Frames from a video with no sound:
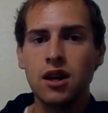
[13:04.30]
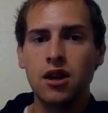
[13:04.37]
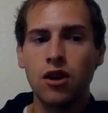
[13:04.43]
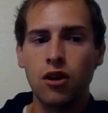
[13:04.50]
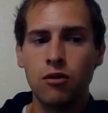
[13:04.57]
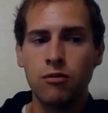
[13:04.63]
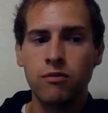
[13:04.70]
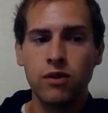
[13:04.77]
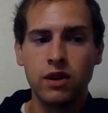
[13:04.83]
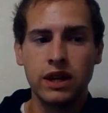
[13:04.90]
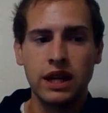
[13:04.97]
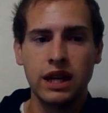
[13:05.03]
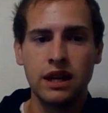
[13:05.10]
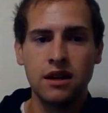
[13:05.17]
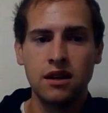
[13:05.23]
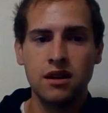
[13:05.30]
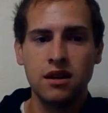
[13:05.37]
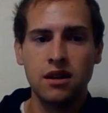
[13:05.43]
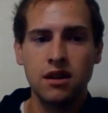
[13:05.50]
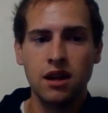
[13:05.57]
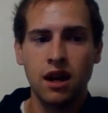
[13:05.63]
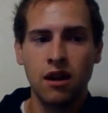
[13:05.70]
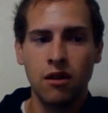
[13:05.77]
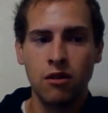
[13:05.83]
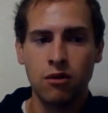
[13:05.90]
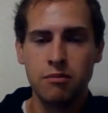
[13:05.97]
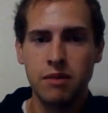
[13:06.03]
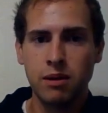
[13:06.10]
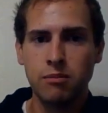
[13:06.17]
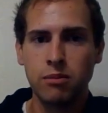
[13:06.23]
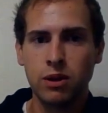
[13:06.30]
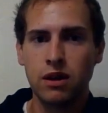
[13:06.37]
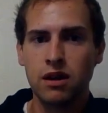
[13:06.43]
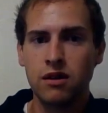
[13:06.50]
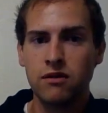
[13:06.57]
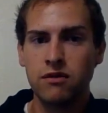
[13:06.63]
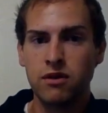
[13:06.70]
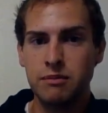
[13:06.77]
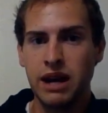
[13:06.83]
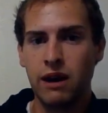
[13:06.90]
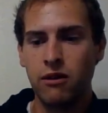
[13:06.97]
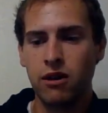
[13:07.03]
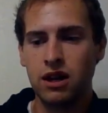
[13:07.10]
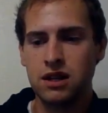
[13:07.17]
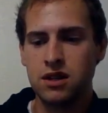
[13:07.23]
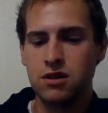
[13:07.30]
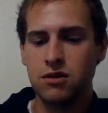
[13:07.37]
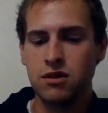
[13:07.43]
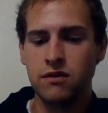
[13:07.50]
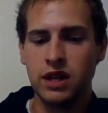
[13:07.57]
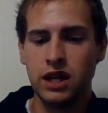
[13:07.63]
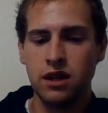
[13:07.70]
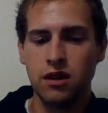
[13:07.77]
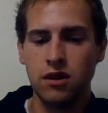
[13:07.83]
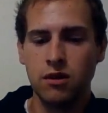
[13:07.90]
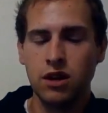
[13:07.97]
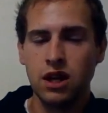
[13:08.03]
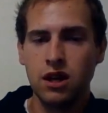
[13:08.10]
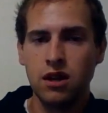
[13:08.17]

hopefully I'll remember from now on to do a video